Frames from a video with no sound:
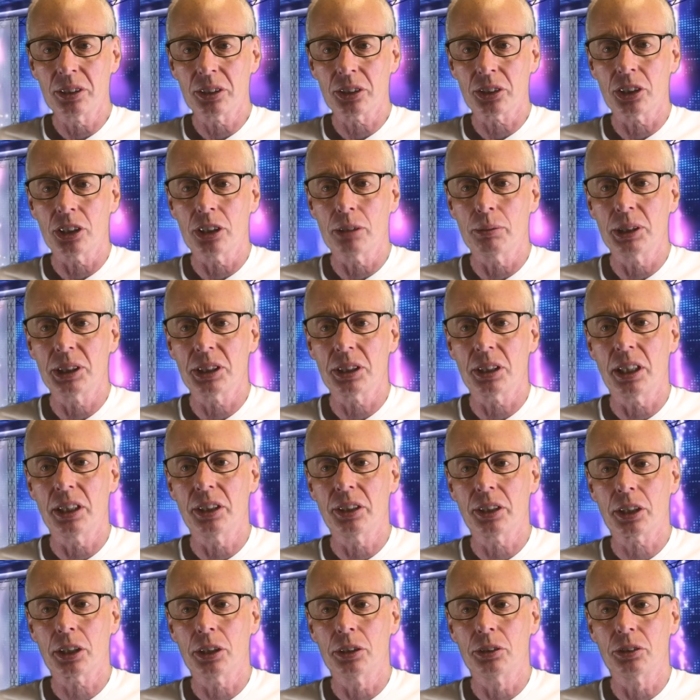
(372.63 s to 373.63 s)
service in
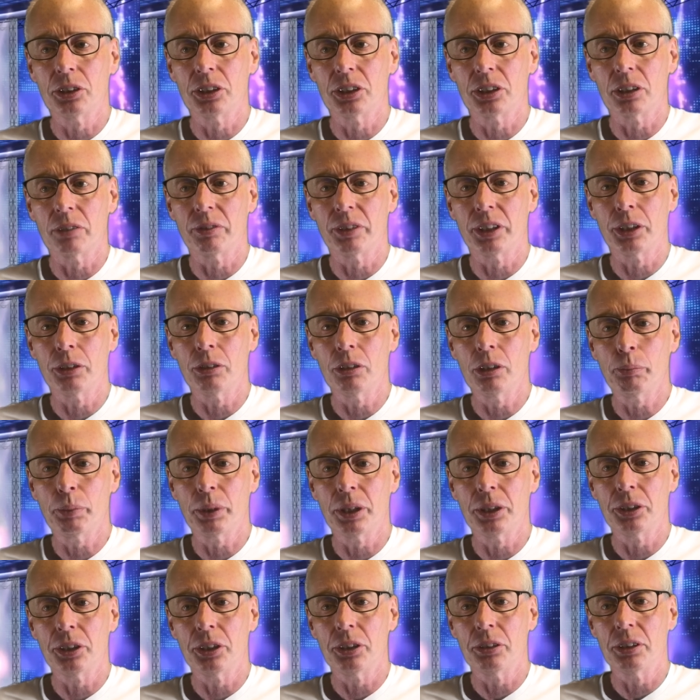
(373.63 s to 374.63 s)
the countries of the
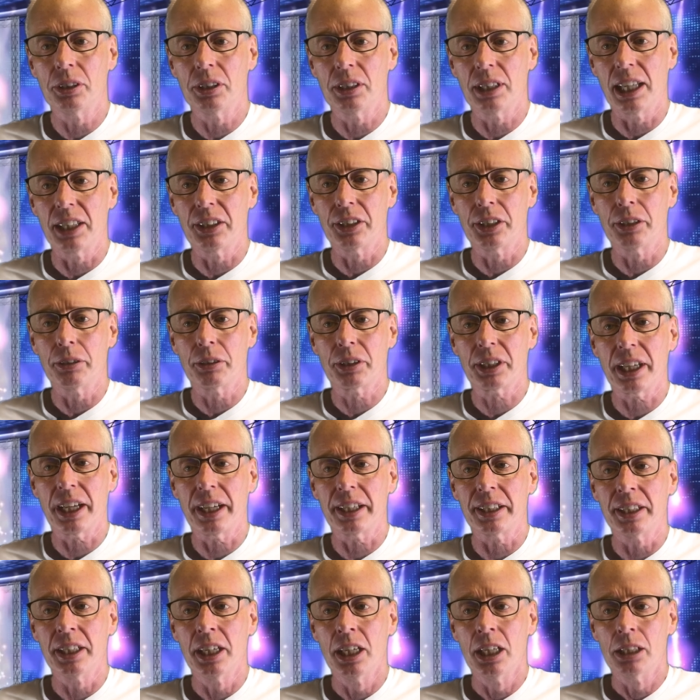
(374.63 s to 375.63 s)
European Union and the
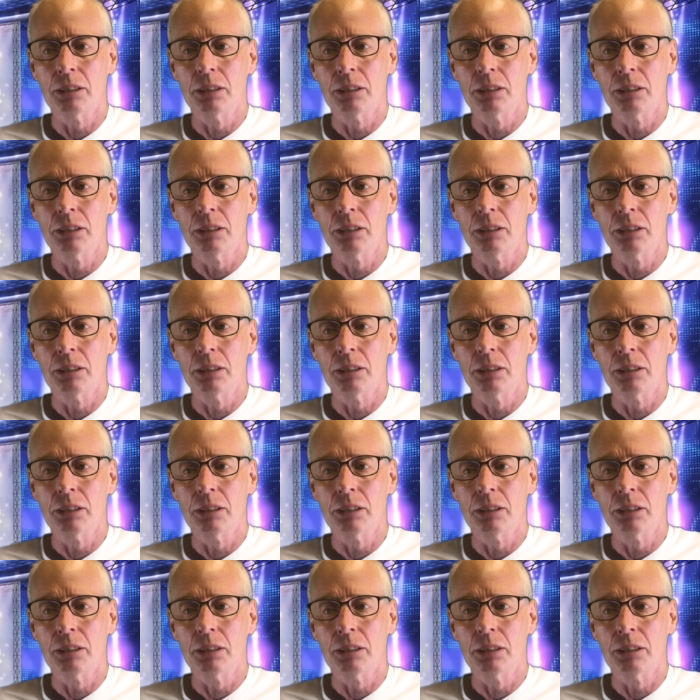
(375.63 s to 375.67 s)
UK,